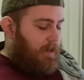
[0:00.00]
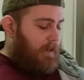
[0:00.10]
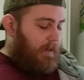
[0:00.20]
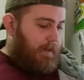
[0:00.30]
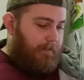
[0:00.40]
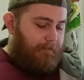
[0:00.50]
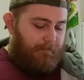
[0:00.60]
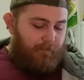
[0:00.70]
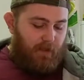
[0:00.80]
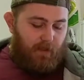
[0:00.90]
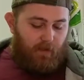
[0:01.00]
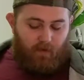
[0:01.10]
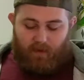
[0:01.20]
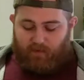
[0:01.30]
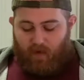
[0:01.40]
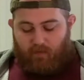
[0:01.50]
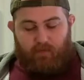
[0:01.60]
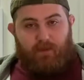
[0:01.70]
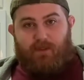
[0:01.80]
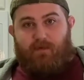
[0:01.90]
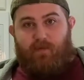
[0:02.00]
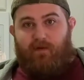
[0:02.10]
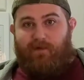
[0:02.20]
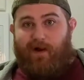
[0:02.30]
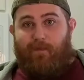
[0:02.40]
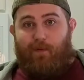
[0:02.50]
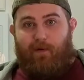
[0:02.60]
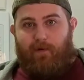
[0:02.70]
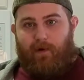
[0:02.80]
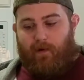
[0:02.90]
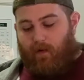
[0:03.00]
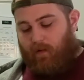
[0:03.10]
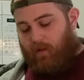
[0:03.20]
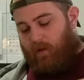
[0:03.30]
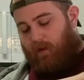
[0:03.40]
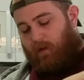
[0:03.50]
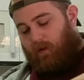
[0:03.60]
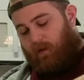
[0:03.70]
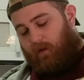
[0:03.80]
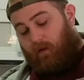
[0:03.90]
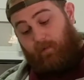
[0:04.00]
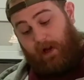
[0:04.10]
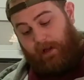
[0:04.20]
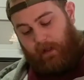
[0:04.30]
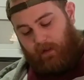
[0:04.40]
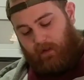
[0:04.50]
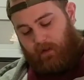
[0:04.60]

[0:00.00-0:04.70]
But, you know, that's probably just a bit of an operator error on my end.